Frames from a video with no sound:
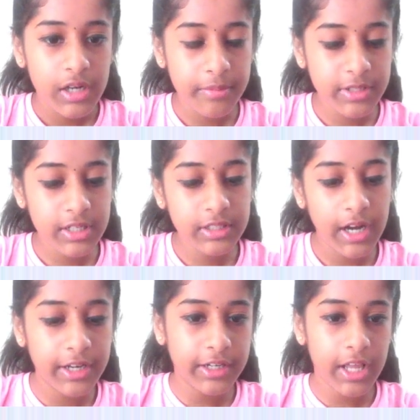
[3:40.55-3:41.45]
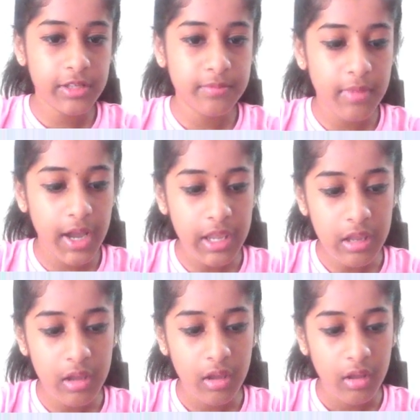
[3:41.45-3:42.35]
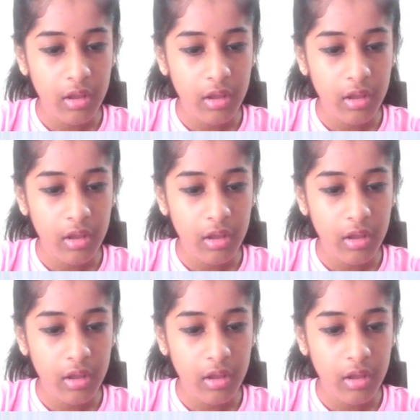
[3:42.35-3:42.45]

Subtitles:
Let me just write it as my